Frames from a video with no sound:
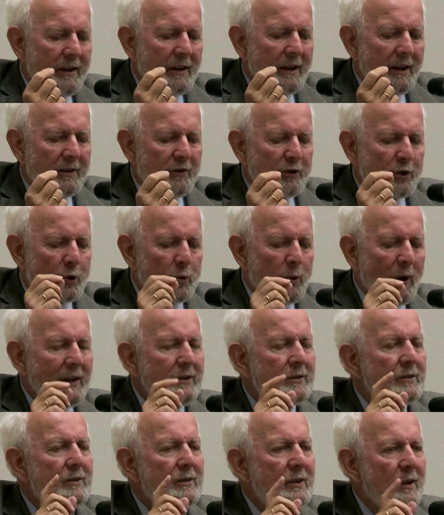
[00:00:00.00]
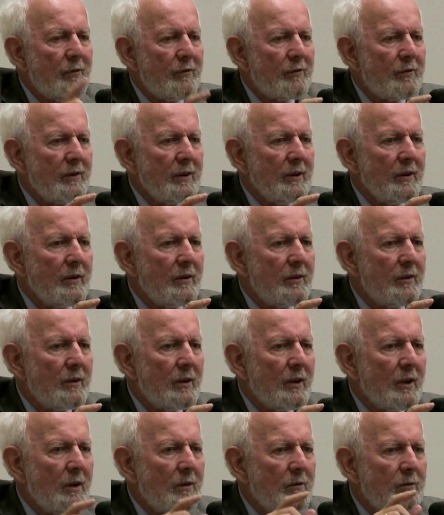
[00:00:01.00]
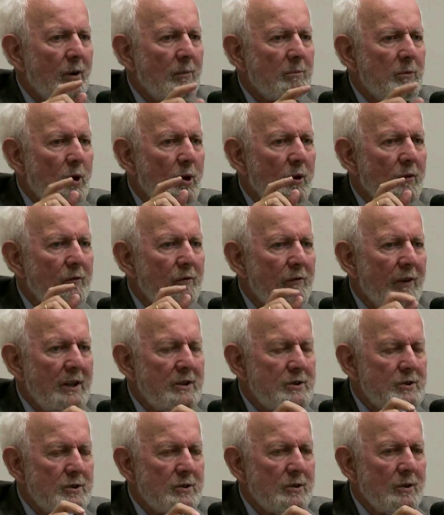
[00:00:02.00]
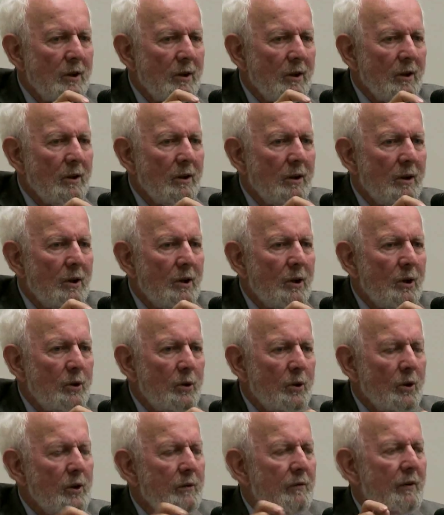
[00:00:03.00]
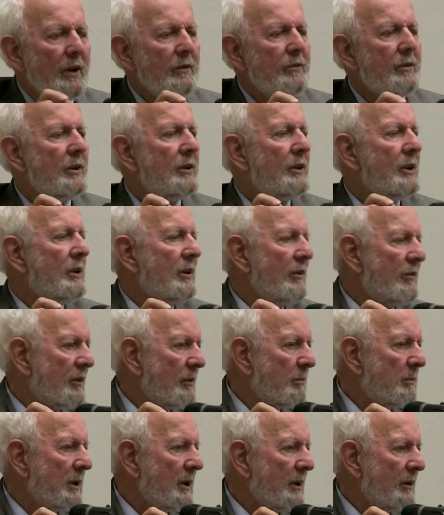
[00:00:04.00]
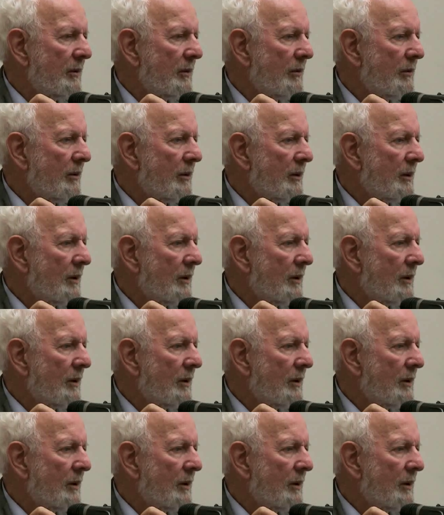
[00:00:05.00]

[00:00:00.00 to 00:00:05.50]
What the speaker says: is quite different from conventional university disciplines,